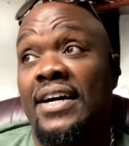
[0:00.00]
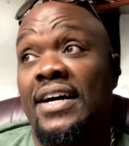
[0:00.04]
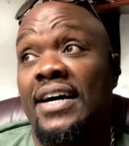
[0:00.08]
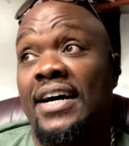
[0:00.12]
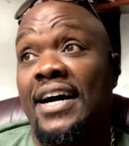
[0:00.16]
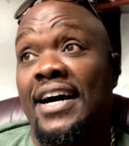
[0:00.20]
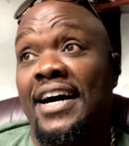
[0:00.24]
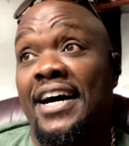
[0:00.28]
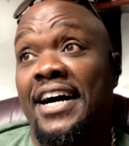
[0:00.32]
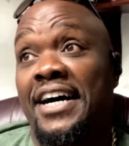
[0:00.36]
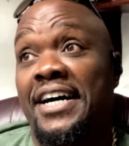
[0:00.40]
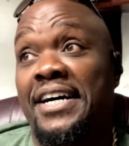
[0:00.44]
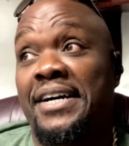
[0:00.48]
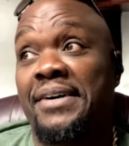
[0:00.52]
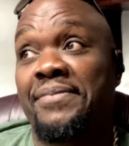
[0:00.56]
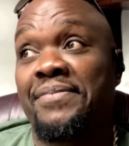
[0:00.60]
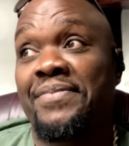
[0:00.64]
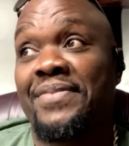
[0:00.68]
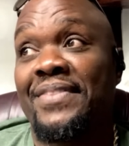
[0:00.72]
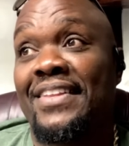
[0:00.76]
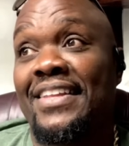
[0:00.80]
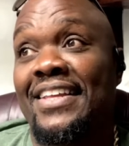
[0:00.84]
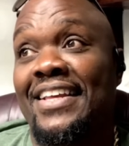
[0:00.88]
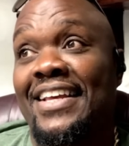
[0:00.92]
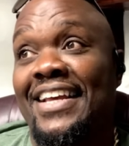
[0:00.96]

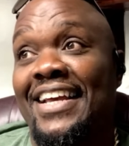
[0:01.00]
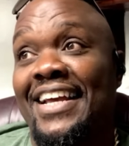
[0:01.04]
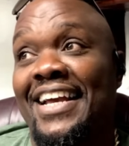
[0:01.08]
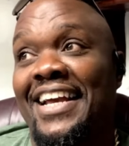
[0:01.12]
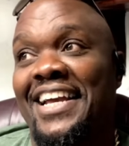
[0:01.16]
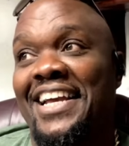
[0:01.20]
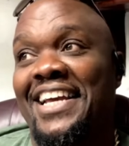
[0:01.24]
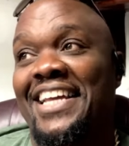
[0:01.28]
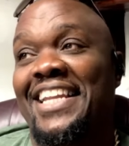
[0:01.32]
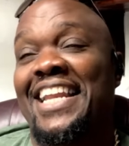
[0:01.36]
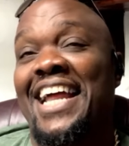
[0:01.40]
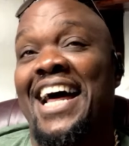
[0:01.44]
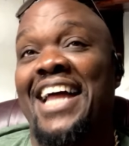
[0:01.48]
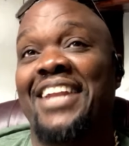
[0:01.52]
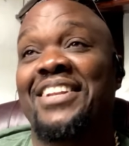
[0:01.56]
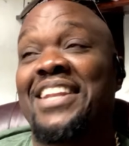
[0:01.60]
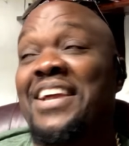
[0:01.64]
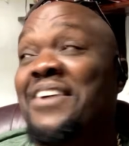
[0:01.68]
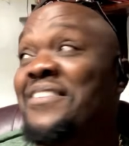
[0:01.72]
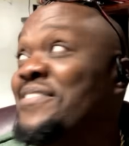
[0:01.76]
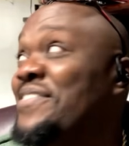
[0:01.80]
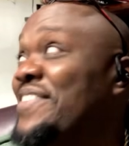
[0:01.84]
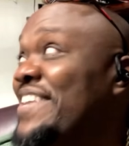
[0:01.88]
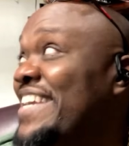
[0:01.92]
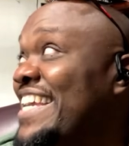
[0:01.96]
And I'll
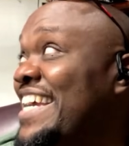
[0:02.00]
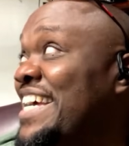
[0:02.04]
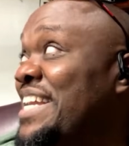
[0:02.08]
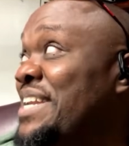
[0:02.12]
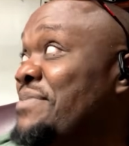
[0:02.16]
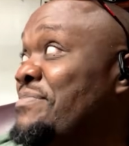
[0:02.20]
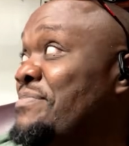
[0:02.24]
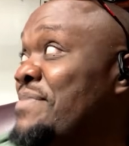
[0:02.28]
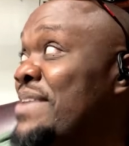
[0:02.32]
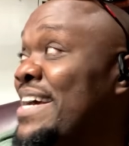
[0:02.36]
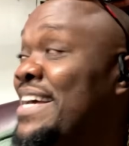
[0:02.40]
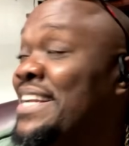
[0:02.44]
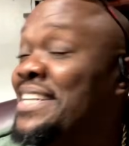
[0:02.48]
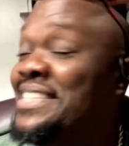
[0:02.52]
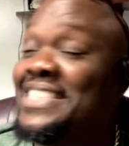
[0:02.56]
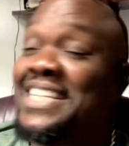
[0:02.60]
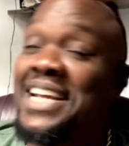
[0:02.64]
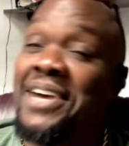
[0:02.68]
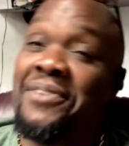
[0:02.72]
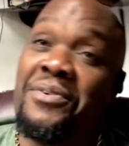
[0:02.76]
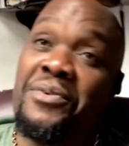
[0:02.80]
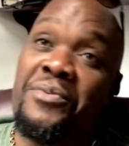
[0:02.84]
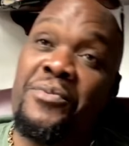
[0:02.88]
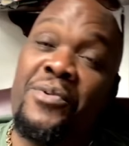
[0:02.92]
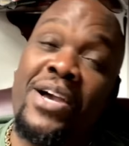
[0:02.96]
never forget it, man. It's
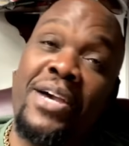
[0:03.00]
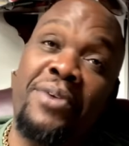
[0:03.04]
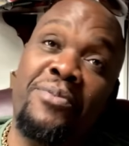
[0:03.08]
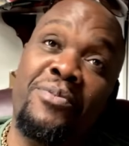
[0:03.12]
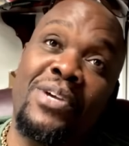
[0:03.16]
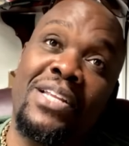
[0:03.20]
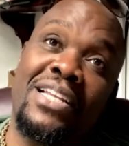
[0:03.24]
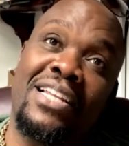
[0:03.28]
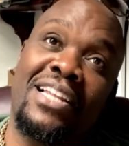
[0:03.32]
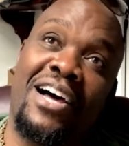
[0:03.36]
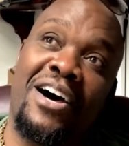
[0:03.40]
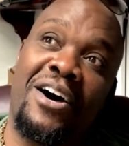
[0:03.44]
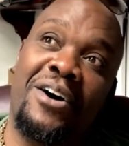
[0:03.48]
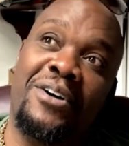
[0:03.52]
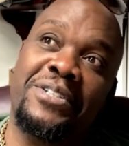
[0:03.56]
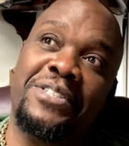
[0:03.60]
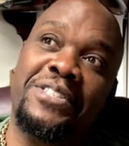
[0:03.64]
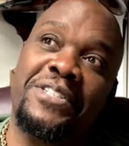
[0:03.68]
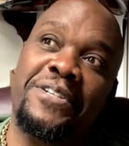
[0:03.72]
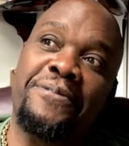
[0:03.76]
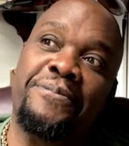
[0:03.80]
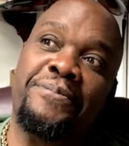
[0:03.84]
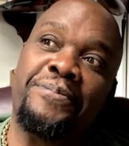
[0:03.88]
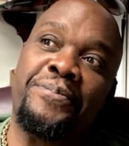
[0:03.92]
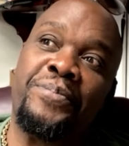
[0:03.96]
like we
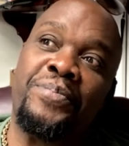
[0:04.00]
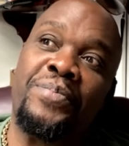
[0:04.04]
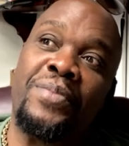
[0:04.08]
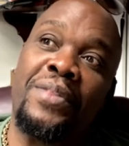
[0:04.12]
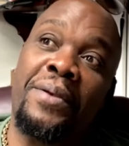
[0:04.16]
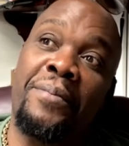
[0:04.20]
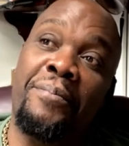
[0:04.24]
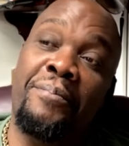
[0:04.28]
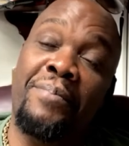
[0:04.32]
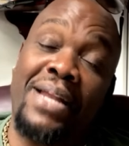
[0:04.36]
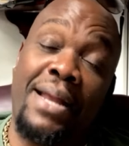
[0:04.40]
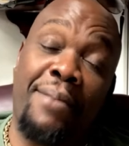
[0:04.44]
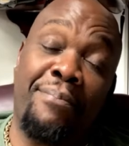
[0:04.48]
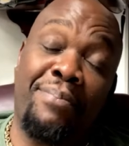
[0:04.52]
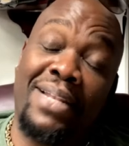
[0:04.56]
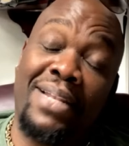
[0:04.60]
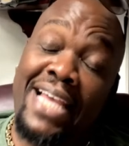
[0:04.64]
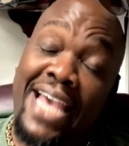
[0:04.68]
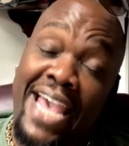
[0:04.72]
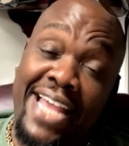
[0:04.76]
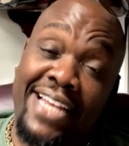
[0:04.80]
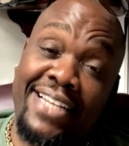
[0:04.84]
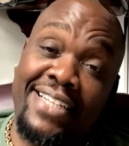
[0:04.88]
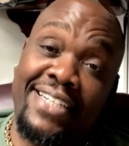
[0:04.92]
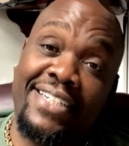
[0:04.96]
lost, but I
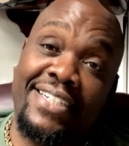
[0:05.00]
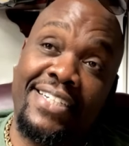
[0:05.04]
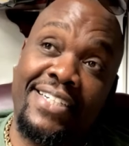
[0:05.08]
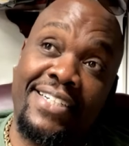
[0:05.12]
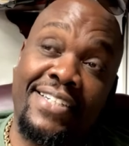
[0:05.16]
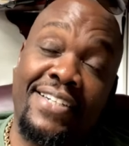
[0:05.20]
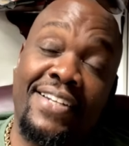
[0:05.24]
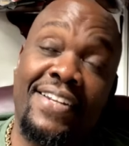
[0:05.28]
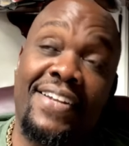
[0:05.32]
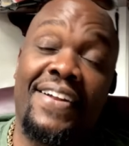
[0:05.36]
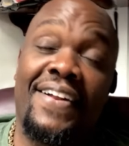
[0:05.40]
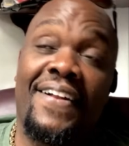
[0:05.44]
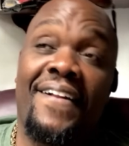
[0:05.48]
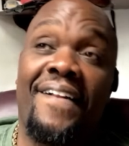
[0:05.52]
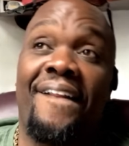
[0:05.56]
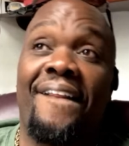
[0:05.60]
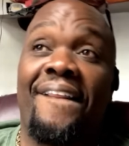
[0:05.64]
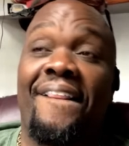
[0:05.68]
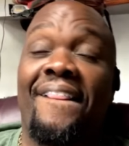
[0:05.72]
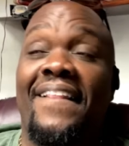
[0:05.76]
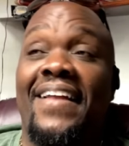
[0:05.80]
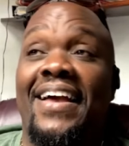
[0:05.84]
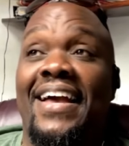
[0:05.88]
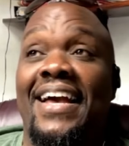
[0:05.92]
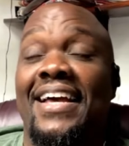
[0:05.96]
played good,
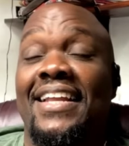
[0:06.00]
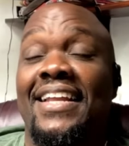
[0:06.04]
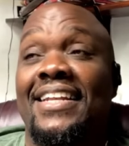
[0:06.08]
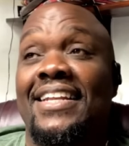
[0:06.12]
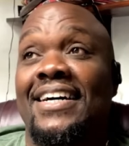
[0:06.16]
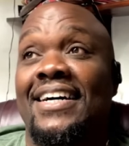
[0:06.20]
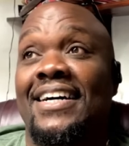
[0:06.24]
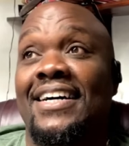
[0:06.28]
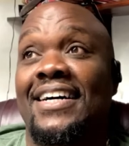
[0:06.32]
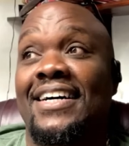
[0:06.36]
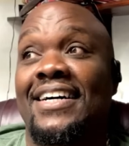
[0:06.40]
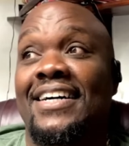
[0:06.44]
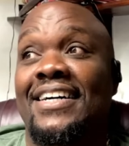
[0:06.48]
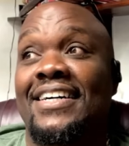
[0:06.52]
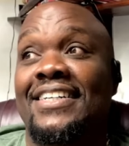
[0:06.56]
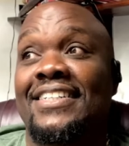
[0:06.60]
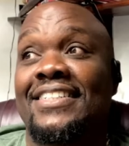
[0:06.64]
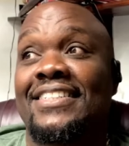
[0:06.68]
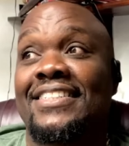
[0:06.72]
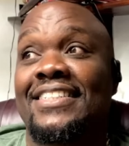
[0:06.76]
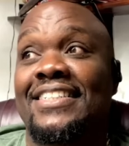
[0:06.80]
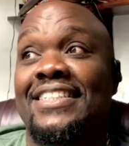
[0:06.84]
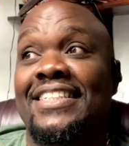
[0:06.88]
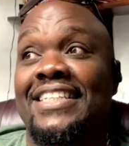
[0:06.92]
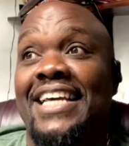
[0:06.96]
and
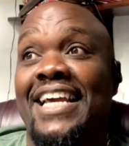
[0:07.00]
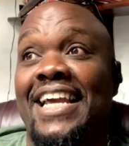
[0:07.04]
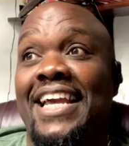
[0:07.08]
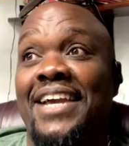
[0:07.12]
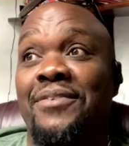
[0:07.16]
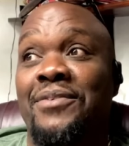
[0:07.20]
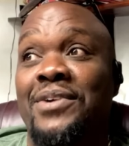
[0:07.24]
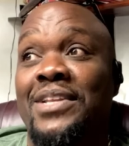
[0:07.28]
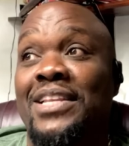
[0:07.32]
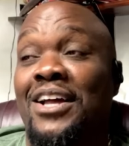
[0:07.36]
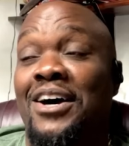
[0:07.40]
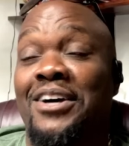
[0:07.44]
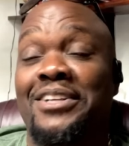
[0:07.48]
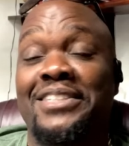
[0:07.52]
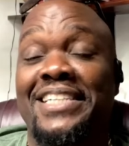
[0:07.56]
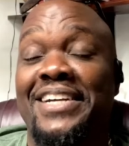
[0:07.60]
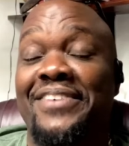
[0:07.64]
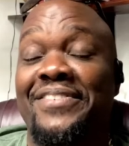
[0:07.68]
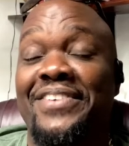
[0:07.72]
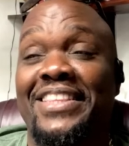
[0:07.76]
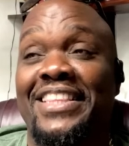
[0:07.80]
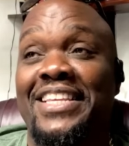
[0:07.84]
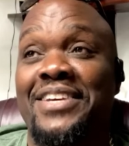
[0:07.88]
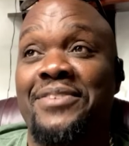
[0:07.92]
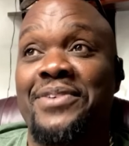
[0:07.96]
we lost
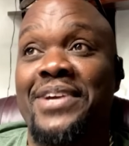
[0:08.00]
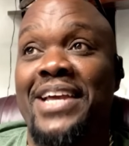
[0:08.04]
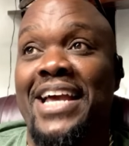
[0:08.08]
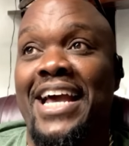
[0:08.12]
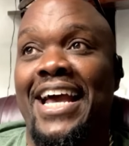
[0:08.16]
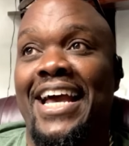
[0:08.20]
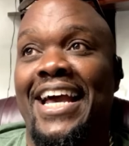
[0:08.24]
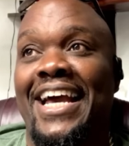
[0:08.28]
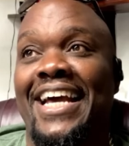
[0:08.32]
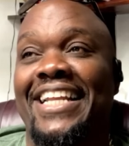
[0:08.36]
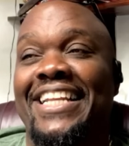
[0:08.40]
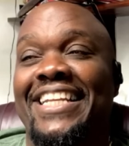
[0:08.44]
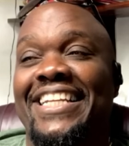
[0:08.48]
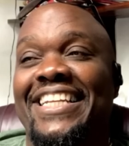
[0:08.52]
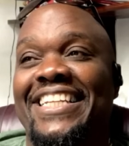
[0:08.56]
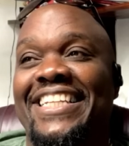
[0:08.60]
everything we had.